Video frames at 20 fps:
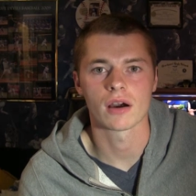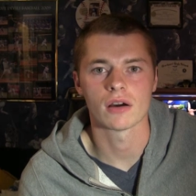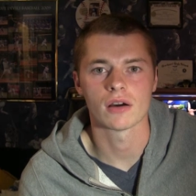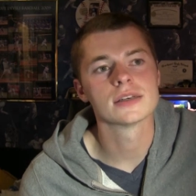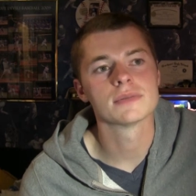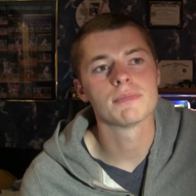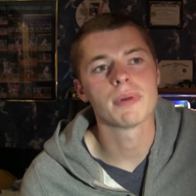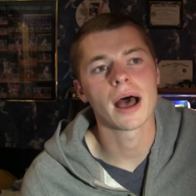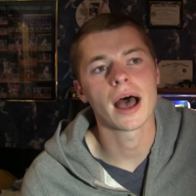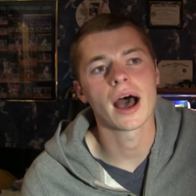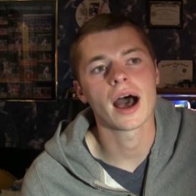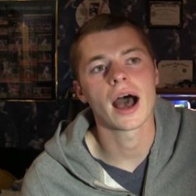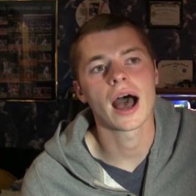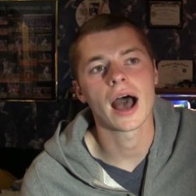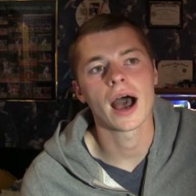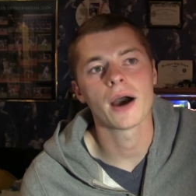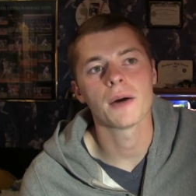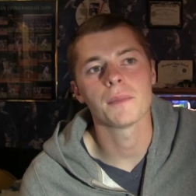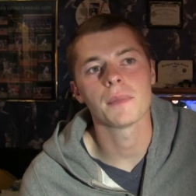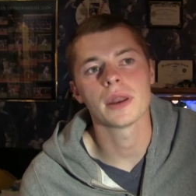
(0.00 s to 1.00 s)
It's about
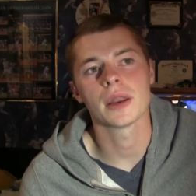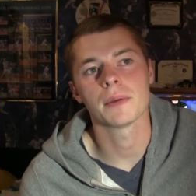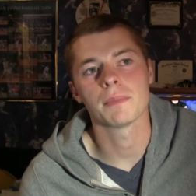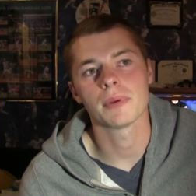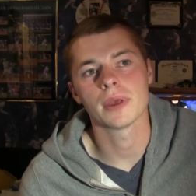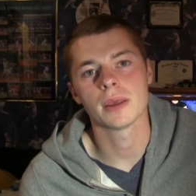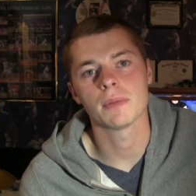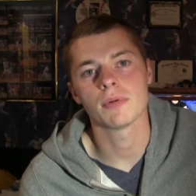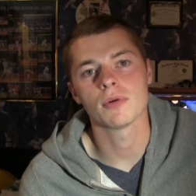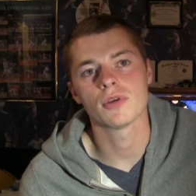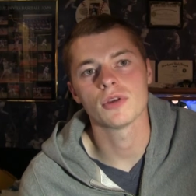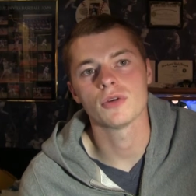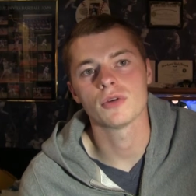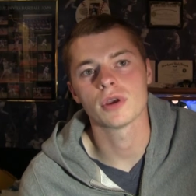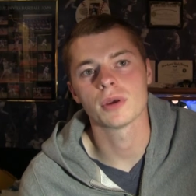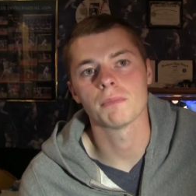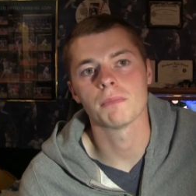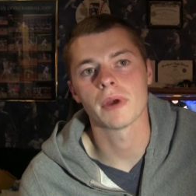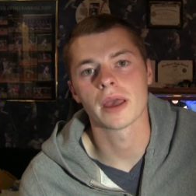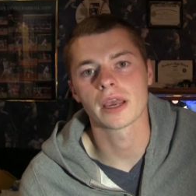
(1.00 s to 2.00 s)
how many people you
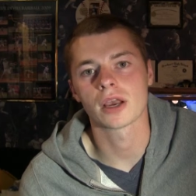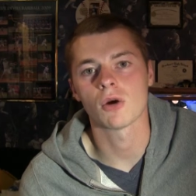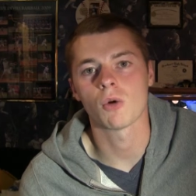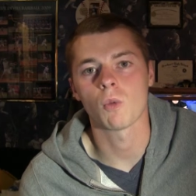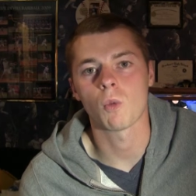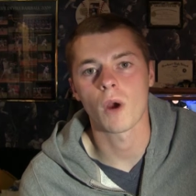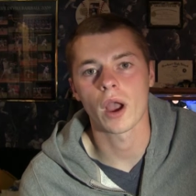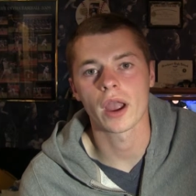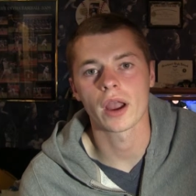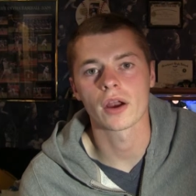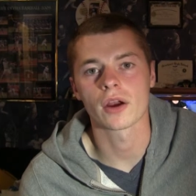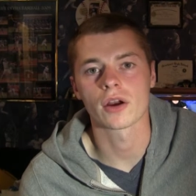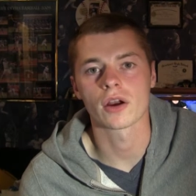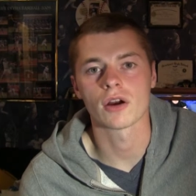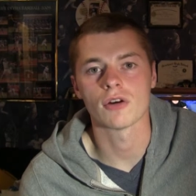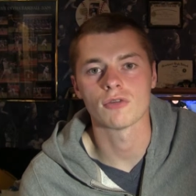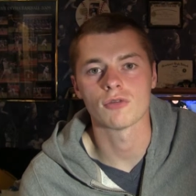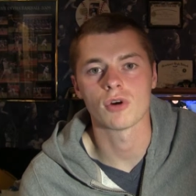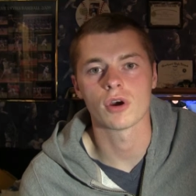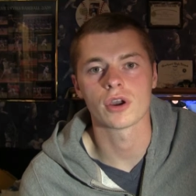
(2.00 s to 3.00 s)
can make aware
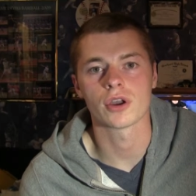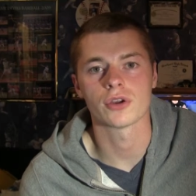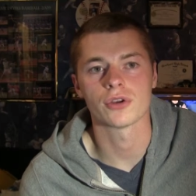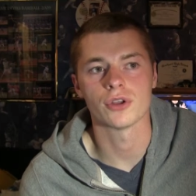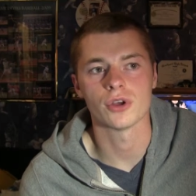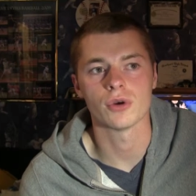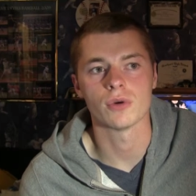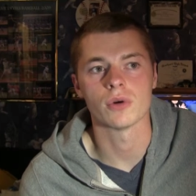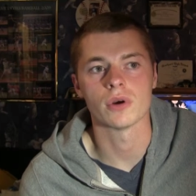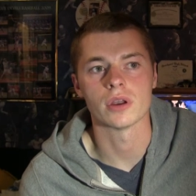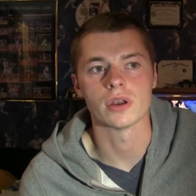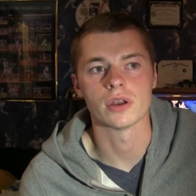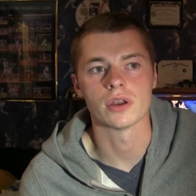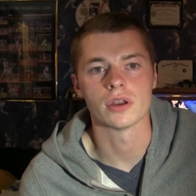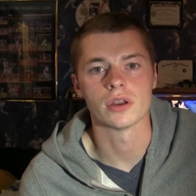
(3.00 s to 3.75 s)
of what you're doing.